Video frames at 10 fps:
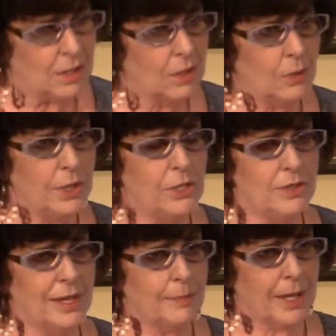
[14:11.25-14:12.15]
We do
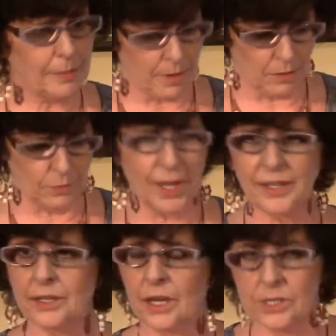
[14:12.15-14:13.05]
that by
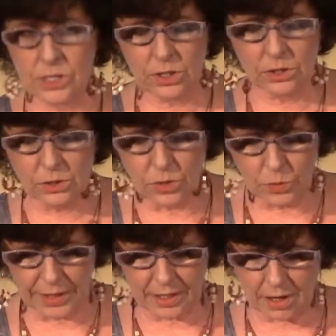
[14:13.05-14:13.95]
recognizing who
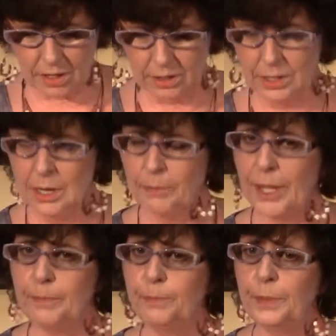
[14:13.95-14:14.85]
we are,
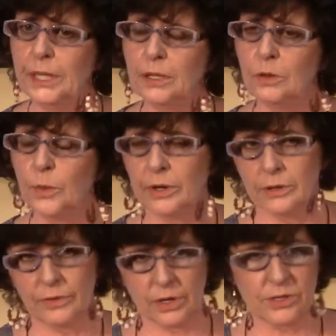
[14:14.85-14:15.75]
by being aware
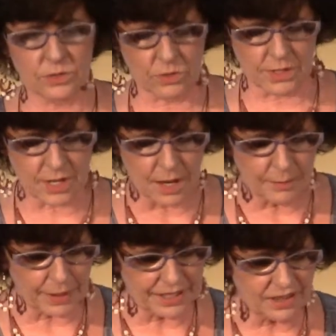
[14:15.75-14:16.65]
of our source,
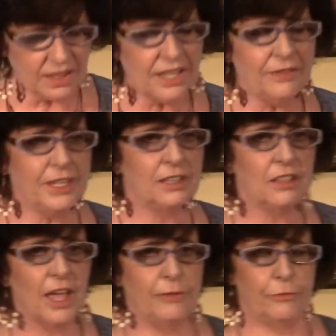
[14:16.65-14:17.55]
by living
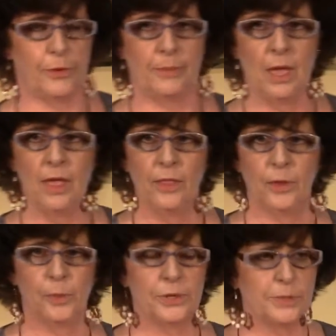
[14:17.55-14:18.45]
life from
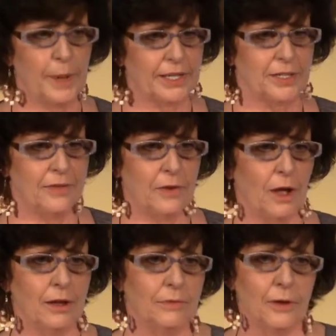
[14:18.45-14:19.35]
the perspective
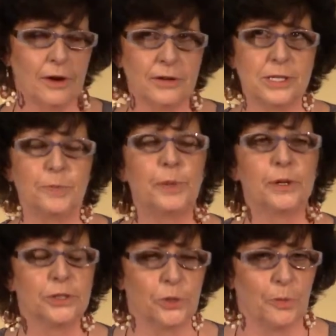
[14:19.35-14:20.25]
of our
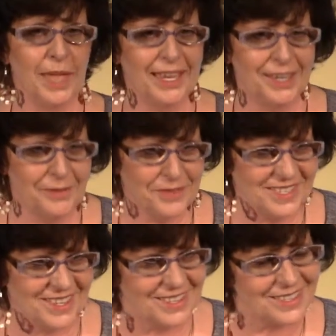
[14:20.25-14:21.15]
spiritual
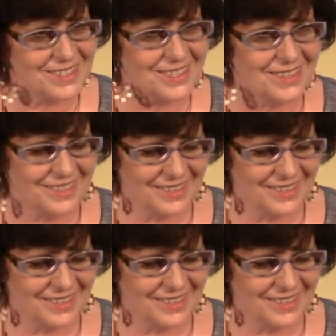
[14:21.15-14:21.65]
magnificence.